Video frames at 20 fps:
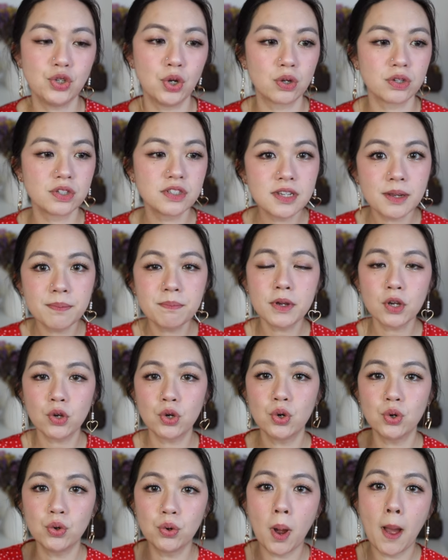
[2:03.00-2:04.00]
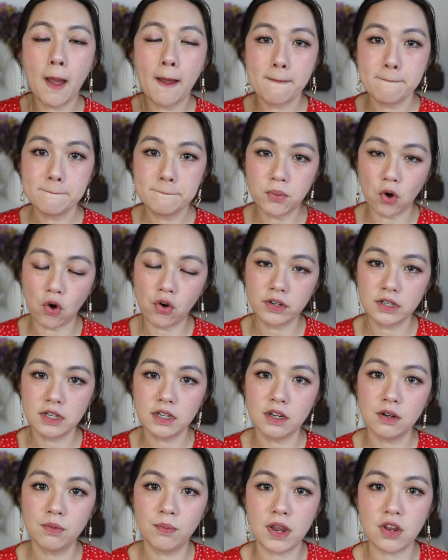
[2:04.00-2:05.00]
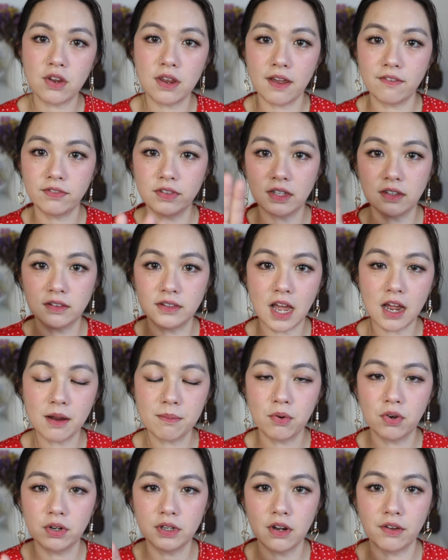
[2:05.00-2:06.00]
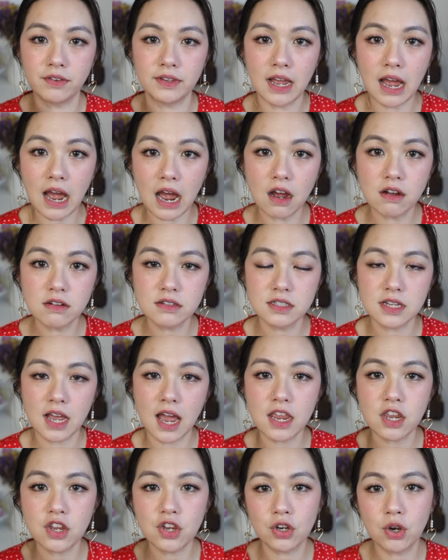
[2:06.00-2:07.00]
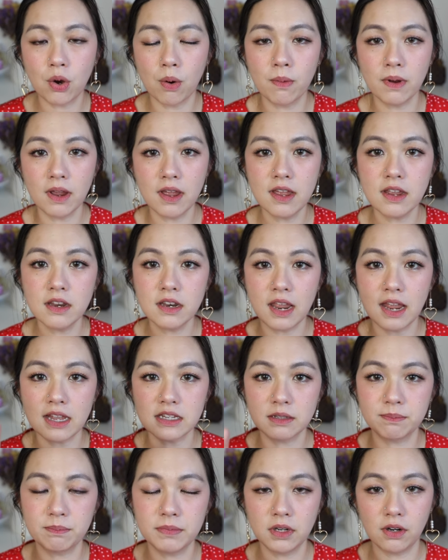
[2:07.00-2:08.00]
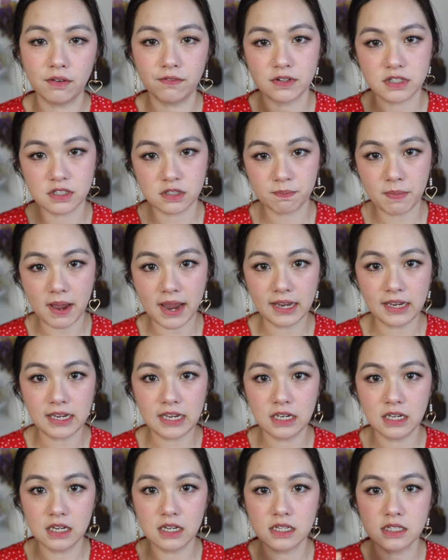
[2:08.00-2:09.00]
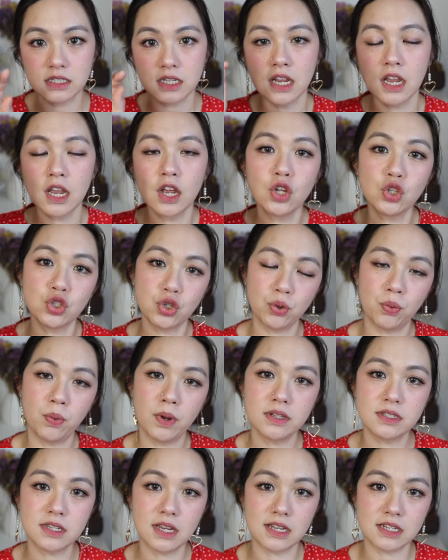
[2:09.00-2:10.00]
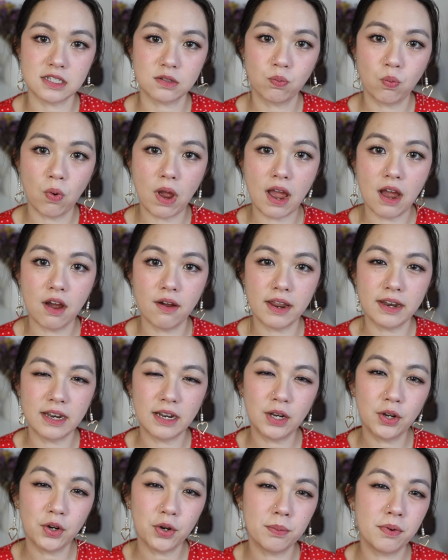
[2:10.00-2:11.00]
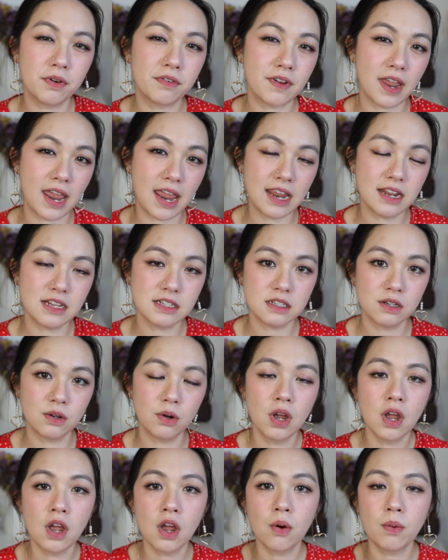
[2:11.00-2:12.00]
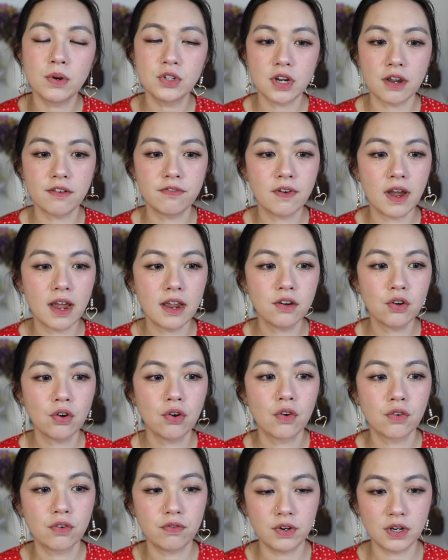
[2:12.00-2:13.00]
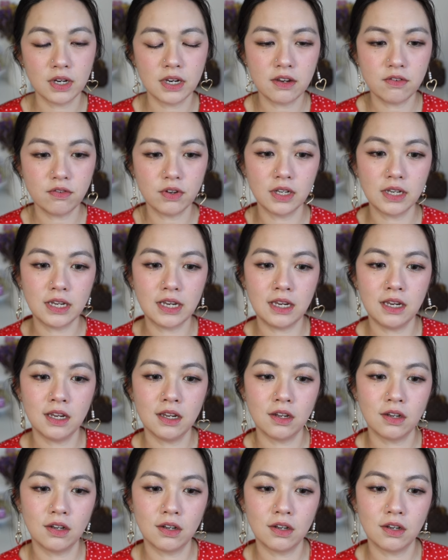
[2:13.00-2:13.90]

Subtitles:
your typical border where you have the dark border on the outside. You go in, it has a bit of a spikiness towards as well, and a little bit of hazel, which I find really